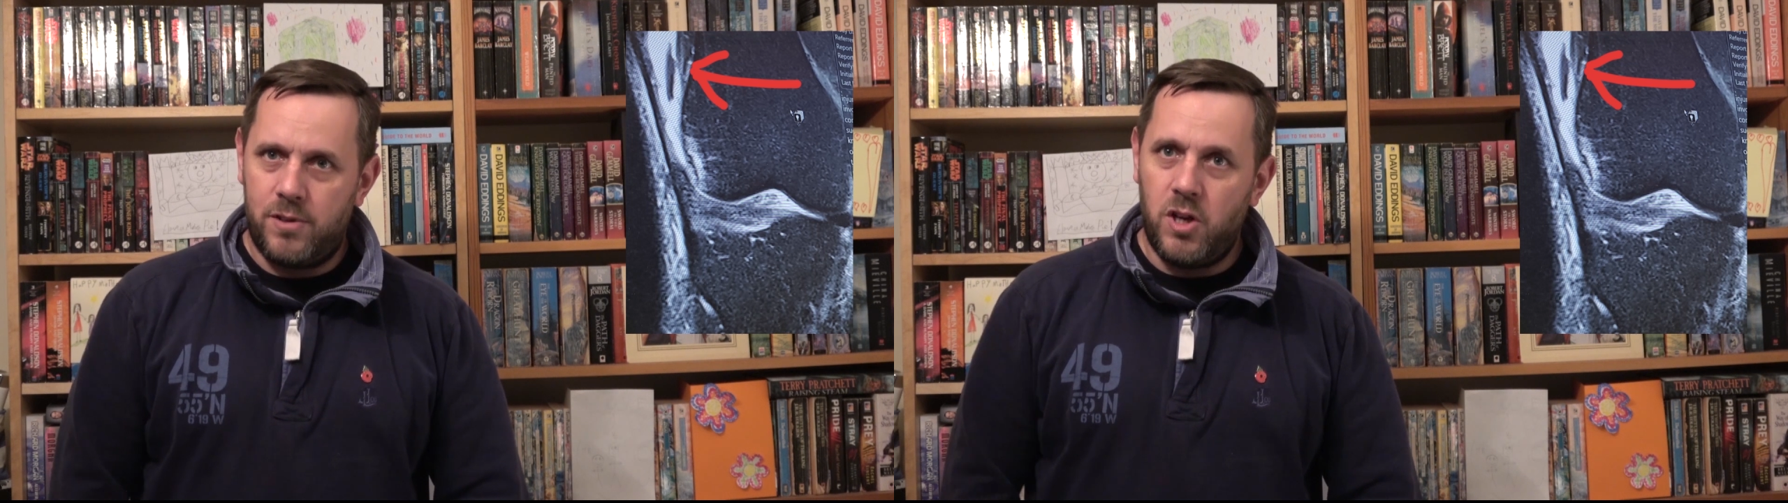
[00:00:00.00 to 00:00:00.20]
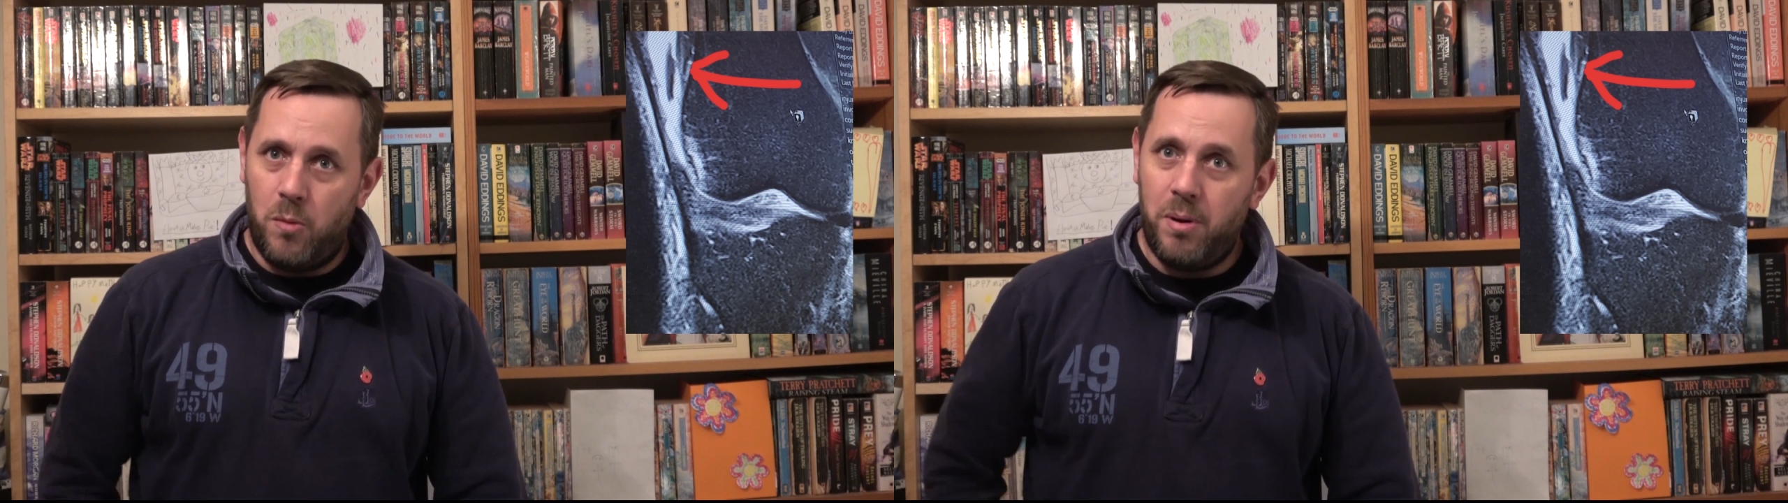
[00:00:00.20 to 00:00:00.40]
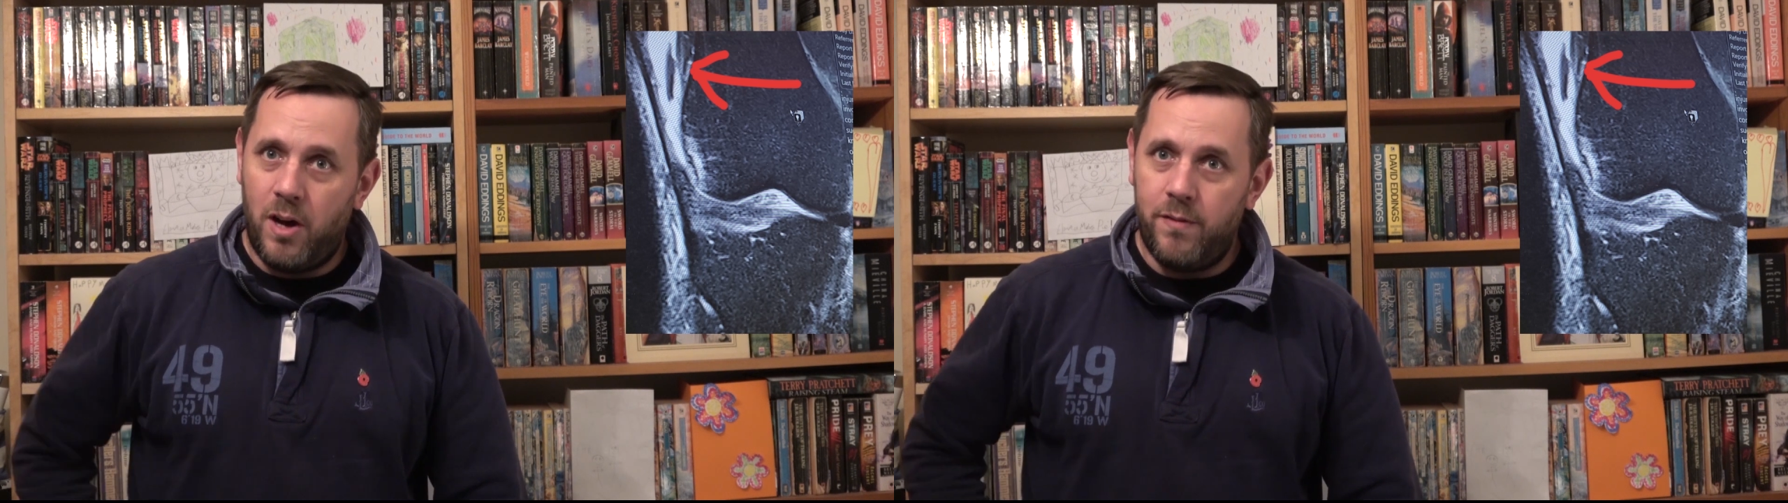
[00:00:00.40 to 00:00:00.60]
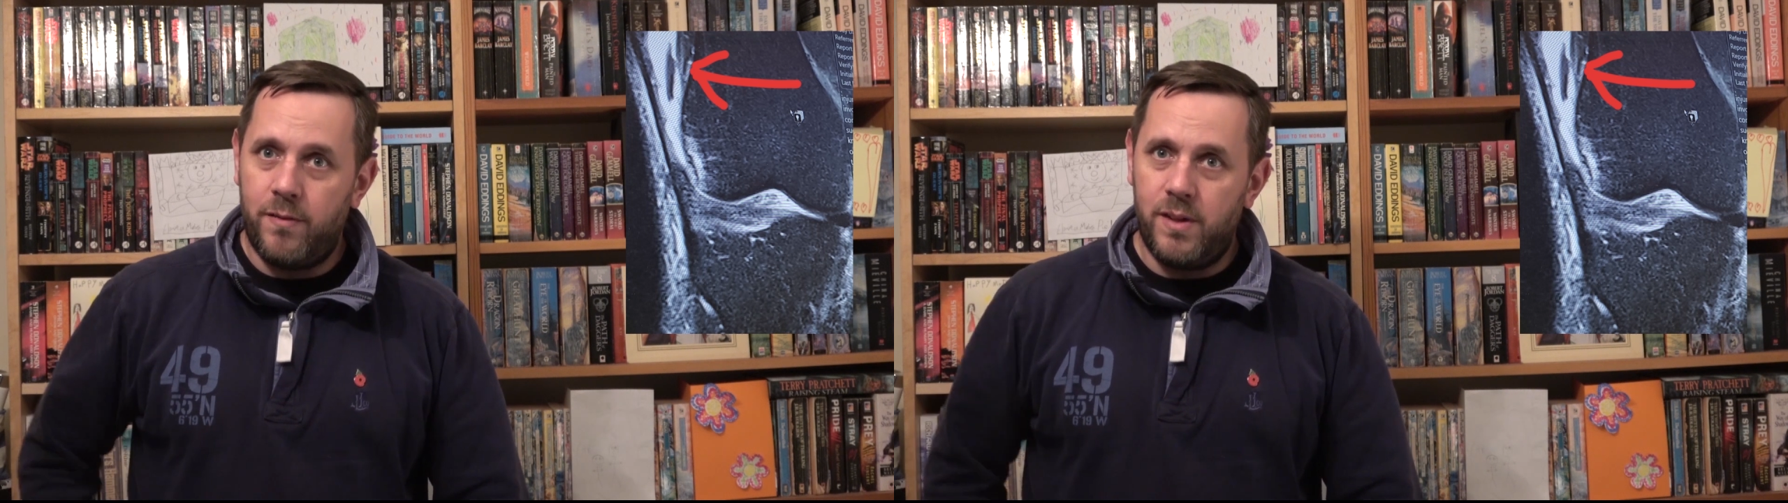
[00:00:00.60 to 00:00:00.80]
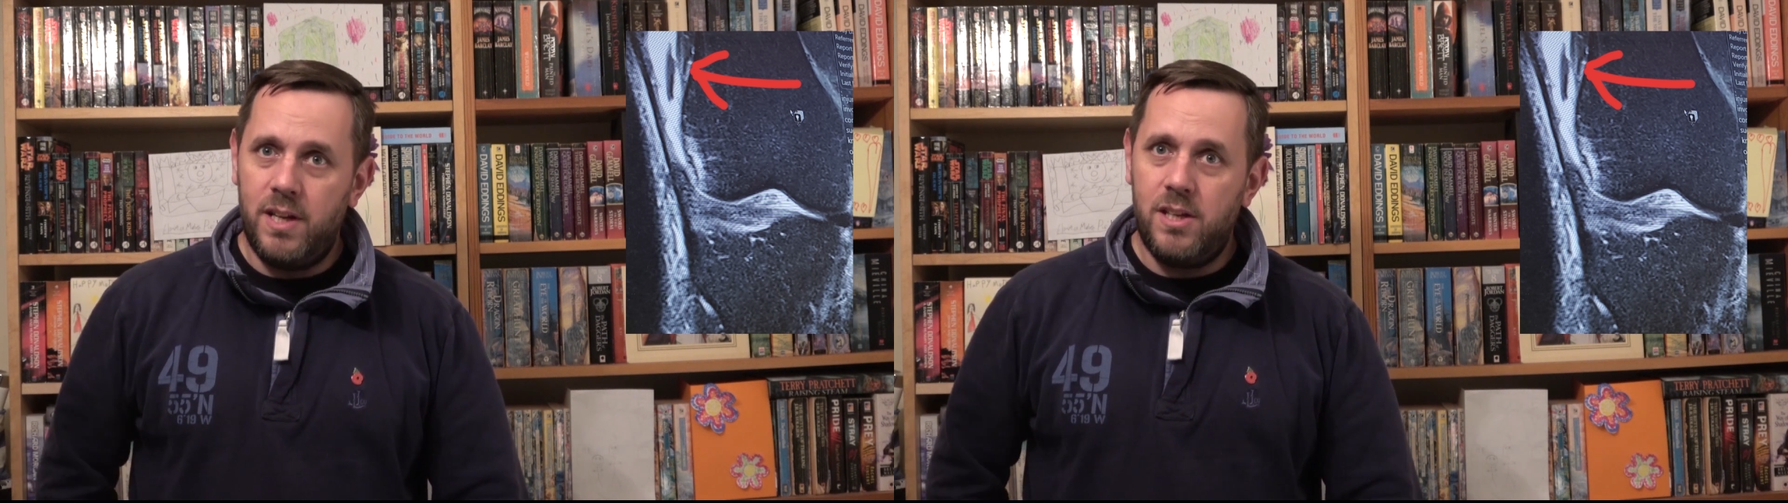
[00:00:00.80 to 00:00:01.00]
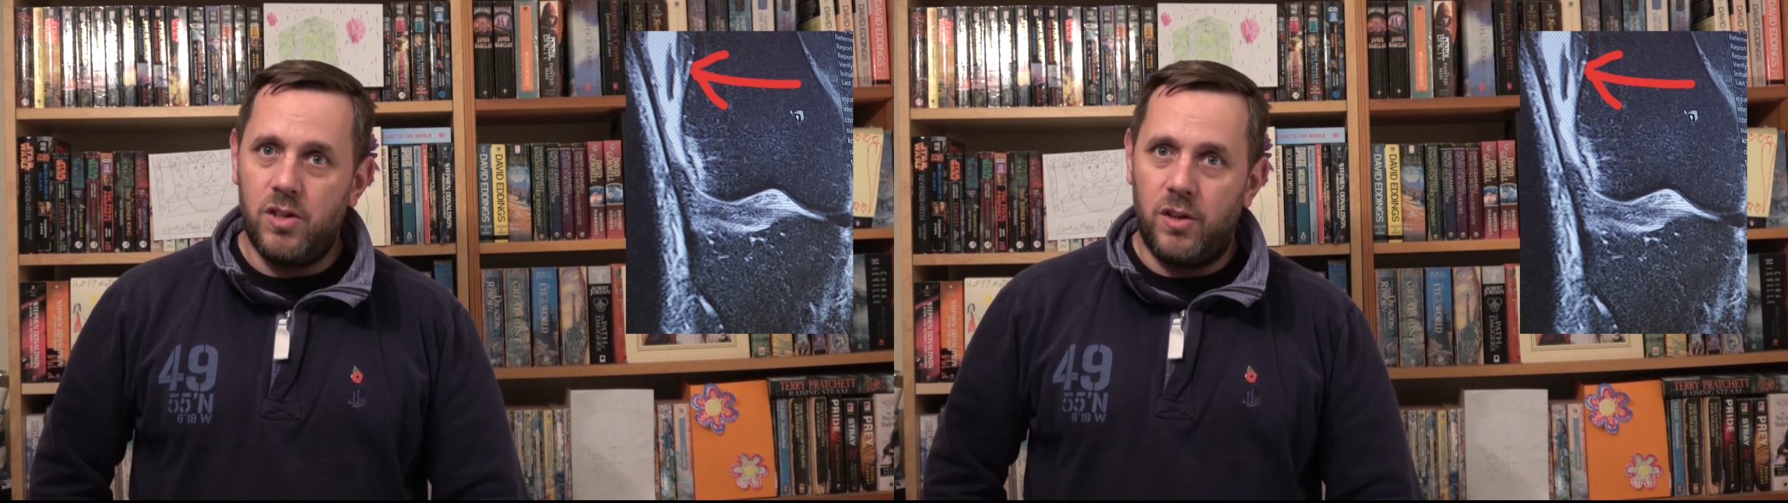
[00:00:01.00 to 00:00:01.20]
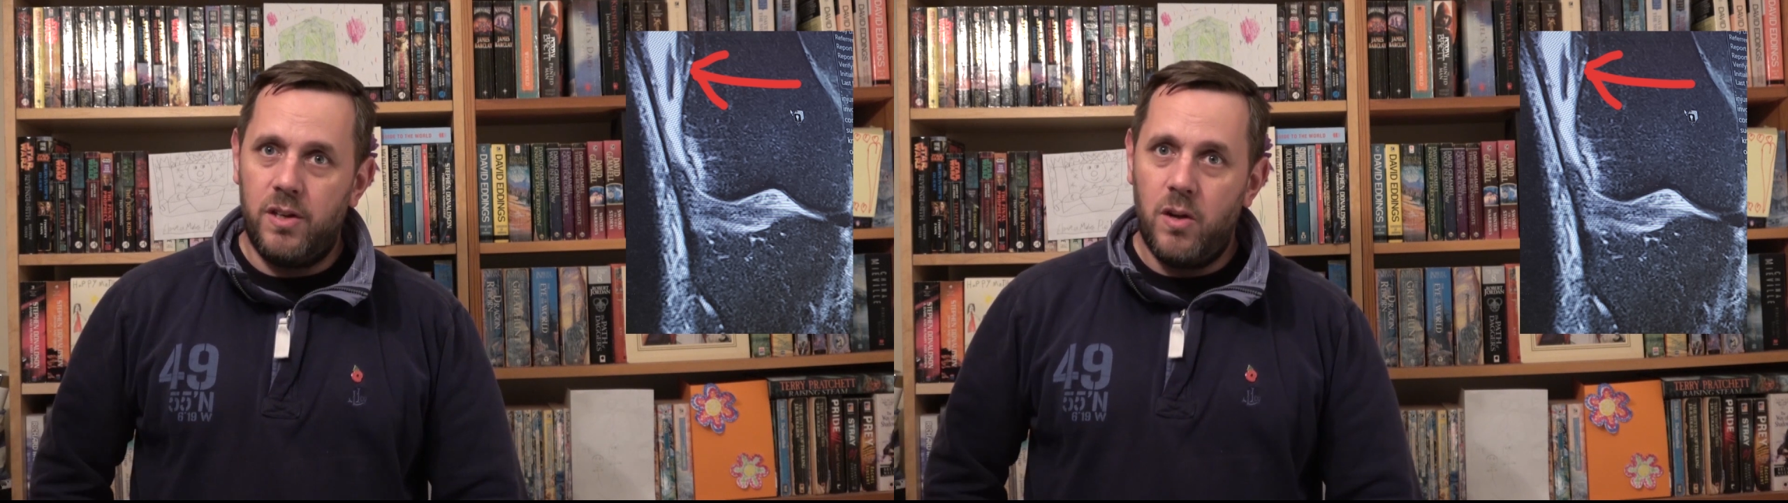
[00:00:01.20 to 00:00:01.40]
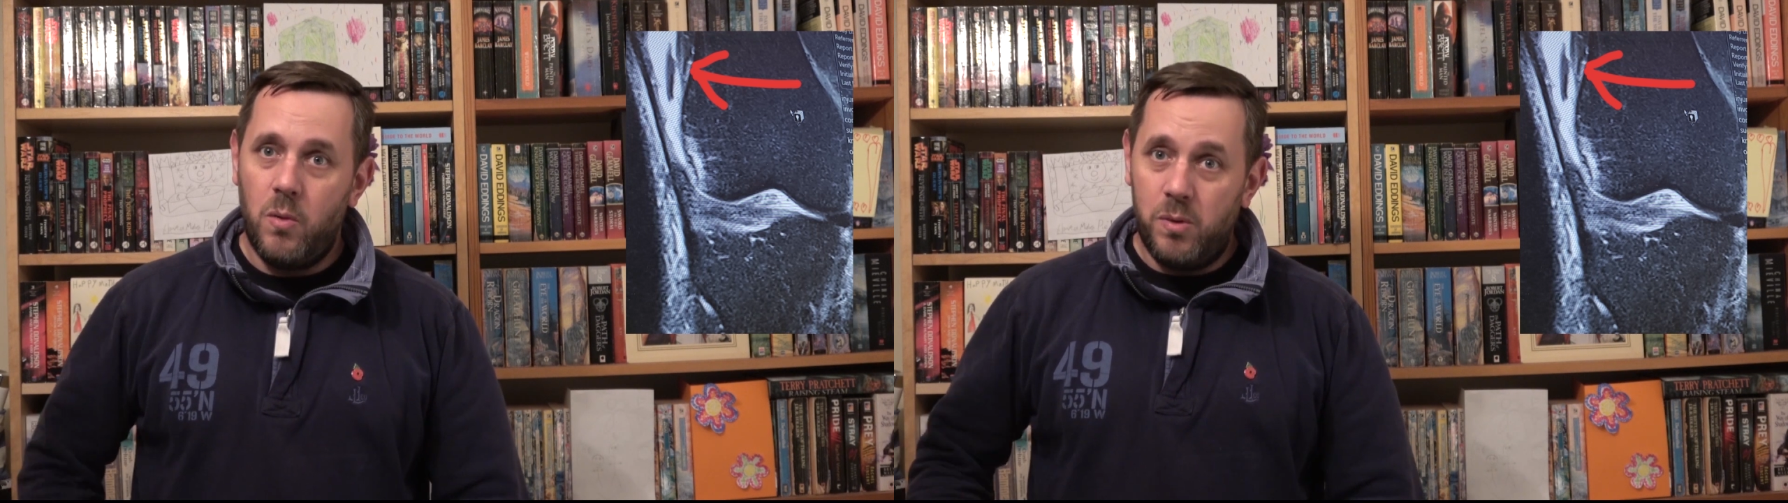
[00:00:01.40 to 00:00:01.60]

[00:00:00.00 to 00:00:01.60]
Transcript: top half of the knee joint,